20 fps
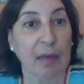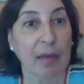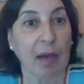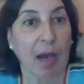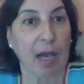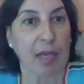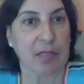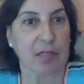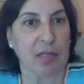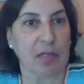
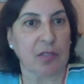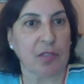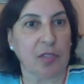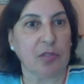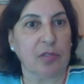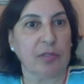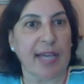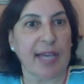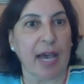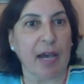I started
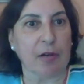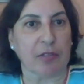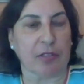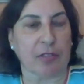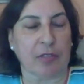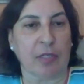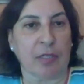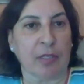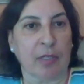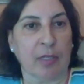to doubt.
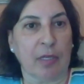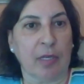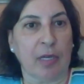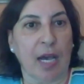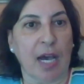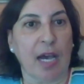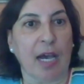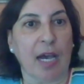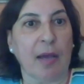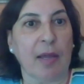
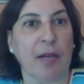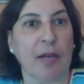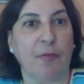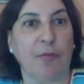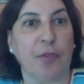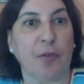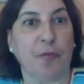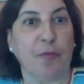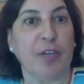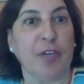
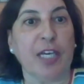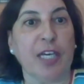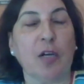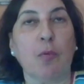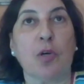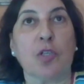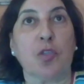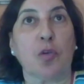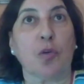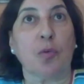The fear
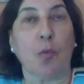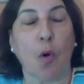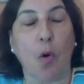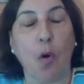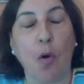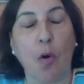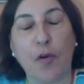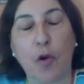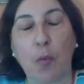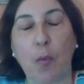was
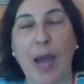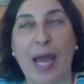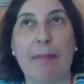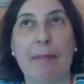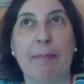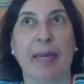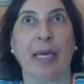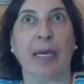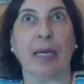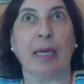
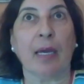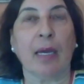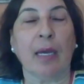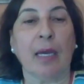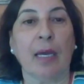overwhelming.